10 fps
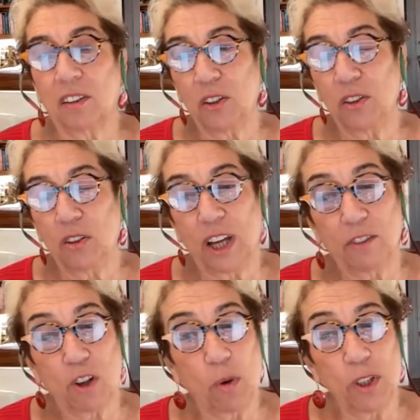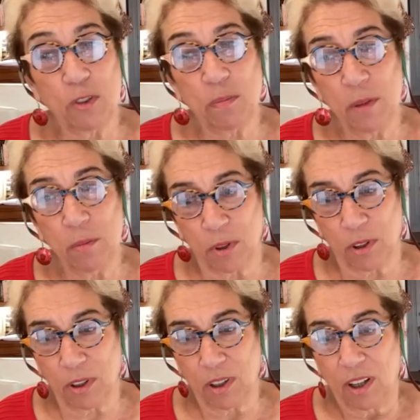you know, you have to always
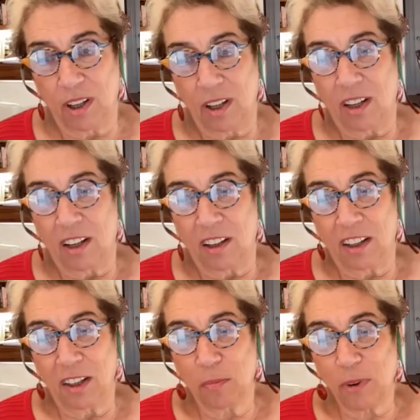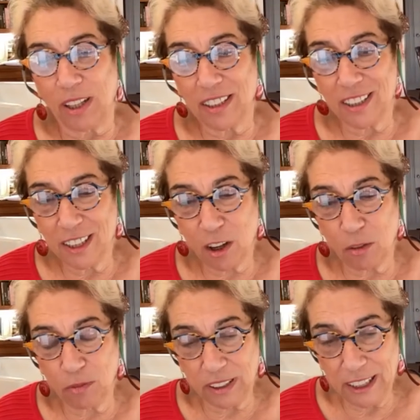remember, in the process
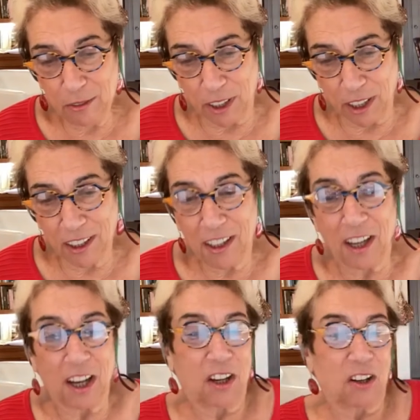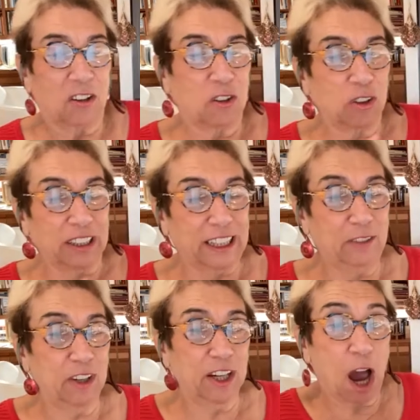of leaving, you're
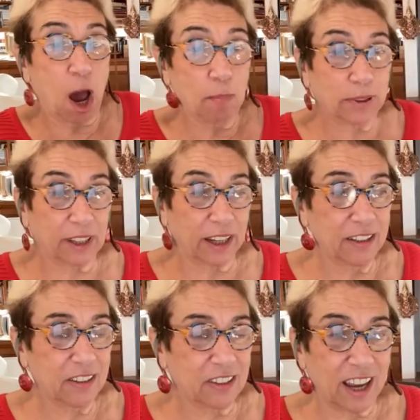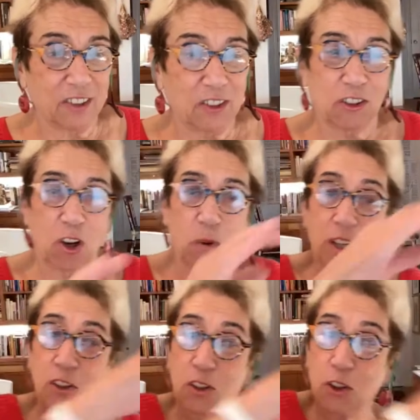leaving a place and you're
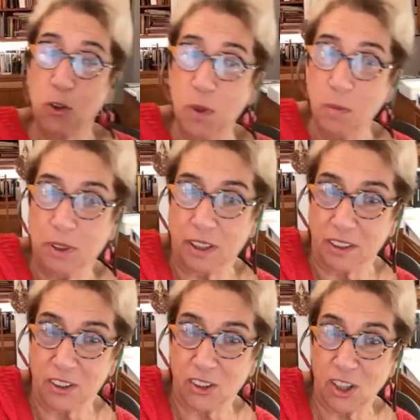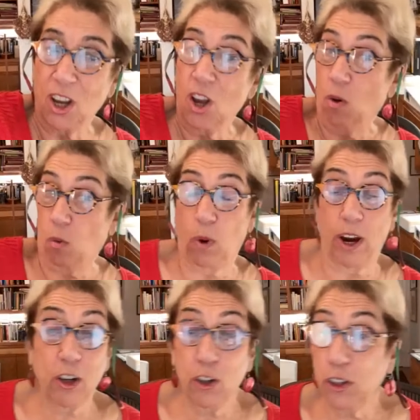going to a place.
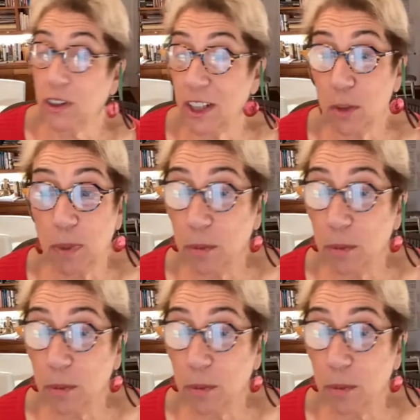Where could these